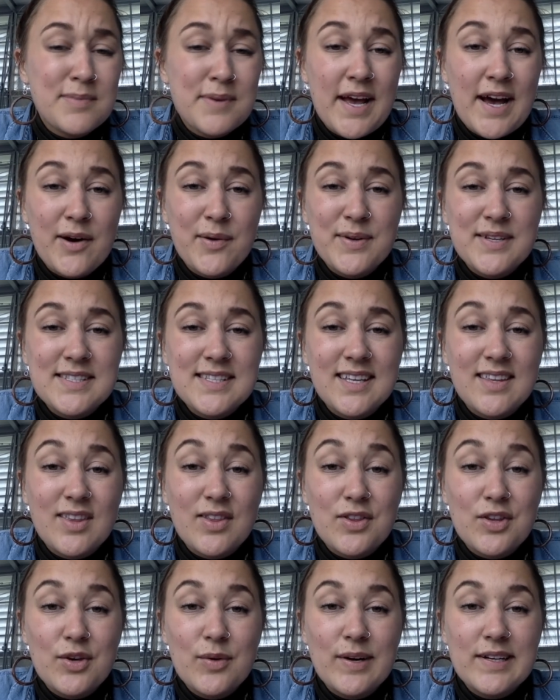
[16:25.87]
Now we see
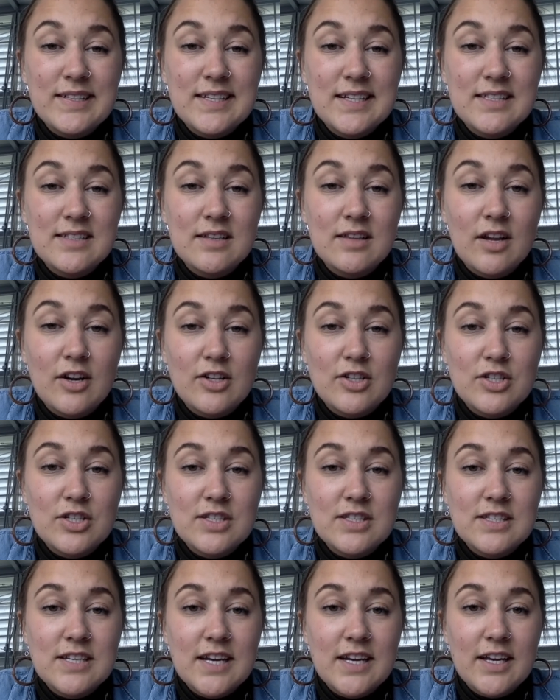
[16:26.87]
that the U.S. has the
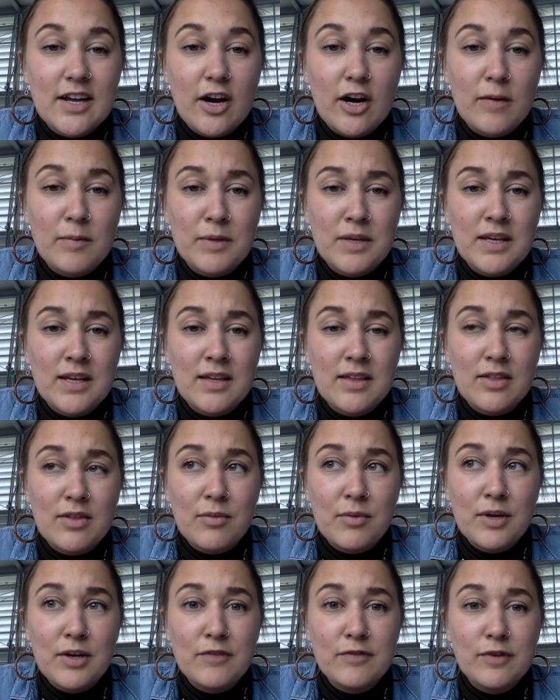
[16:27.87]
largest standing army,
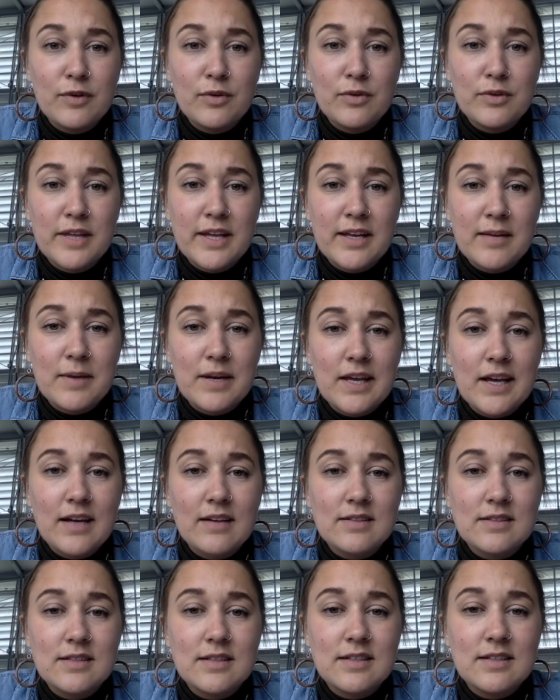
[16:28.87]
threefold anybody
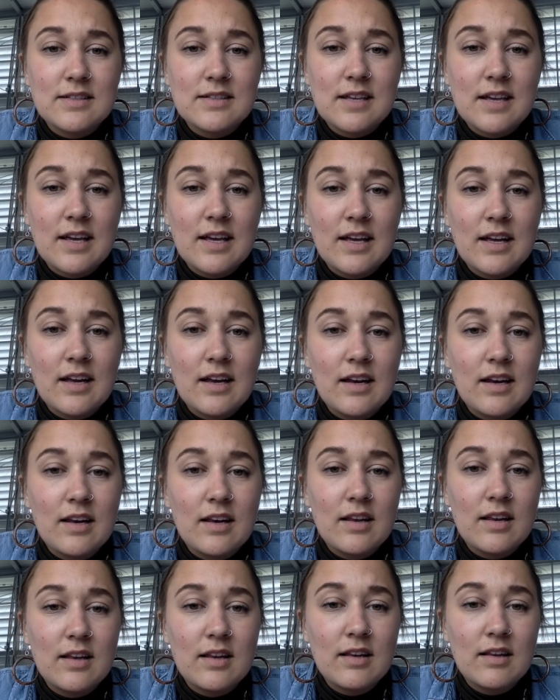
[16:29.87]
else's
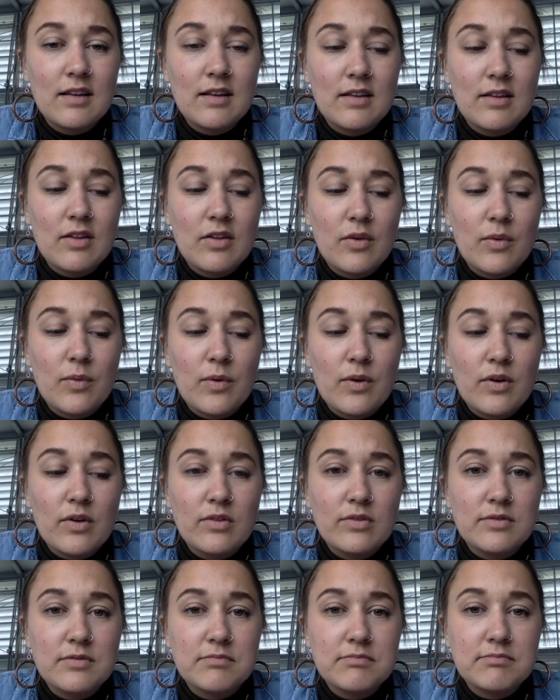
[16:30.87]
in the
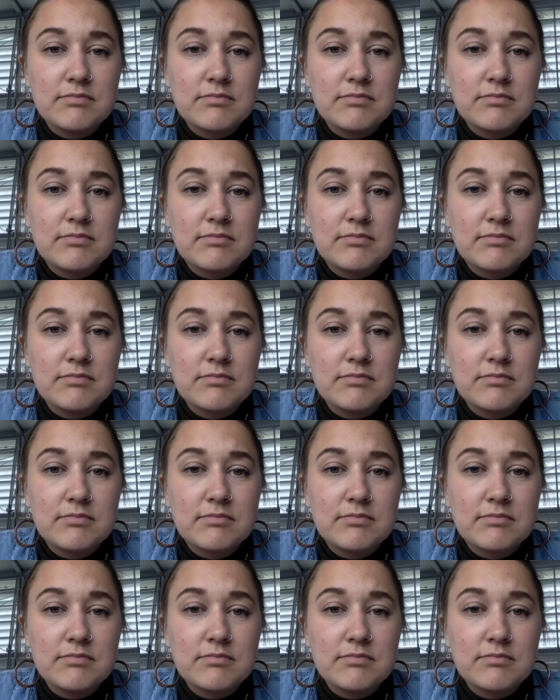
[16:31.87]
world.